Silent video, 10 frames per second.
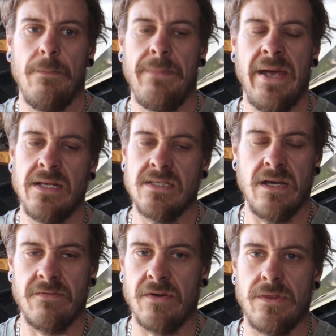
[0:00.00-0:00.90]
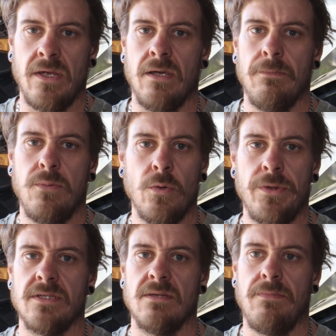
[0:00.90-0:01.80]
painted everything and pulled
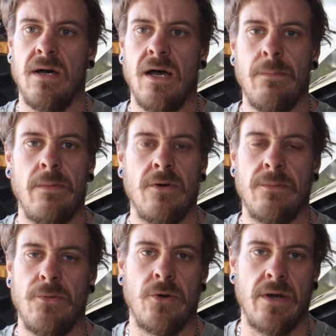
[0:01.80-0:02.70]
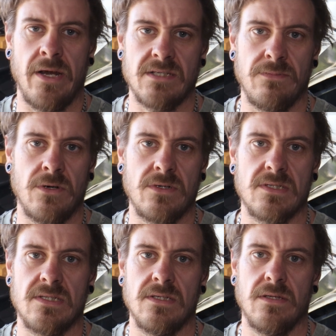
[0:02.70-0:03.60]
things apart. I remember I bought an
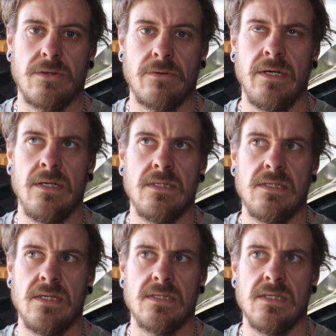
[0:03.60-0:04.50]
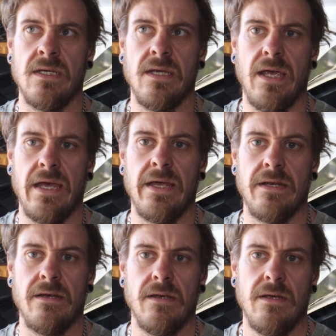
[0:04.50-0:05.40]
Xbox 360
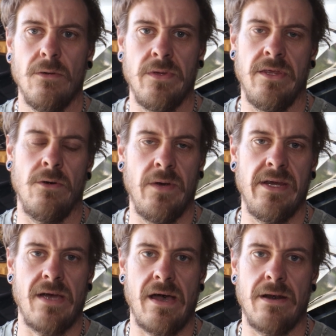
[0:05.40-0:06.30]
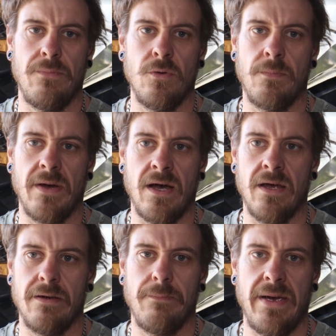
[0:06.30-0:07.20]
and within a week I had it pulled
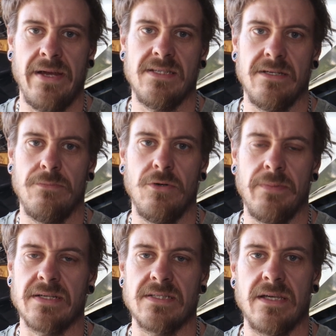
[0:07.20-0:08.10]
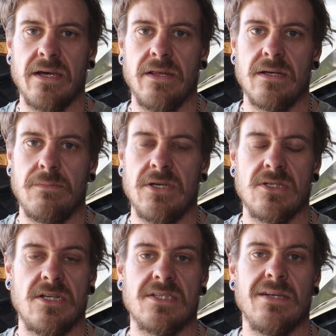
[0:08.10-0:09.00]
apart, painted and put back together because
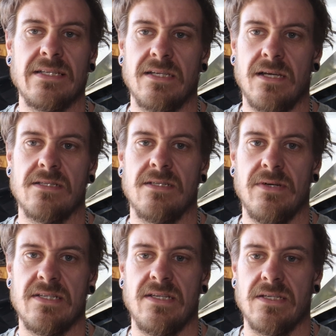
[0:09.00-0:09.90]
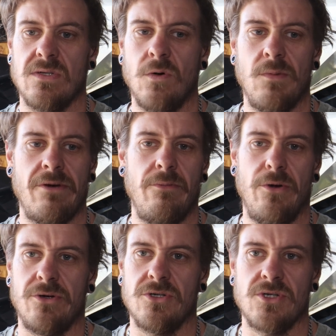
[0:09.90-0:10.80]
I just like to customize things. All my
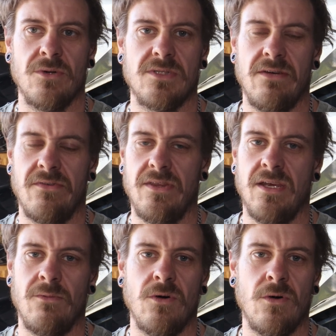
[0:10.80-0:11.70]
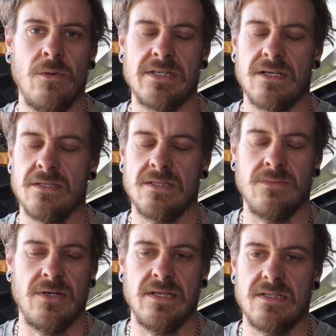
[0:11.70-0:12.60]
remote controls and everything were always
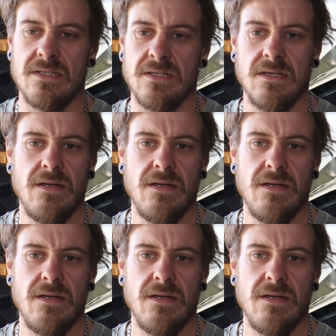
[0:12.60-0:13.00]
customized, and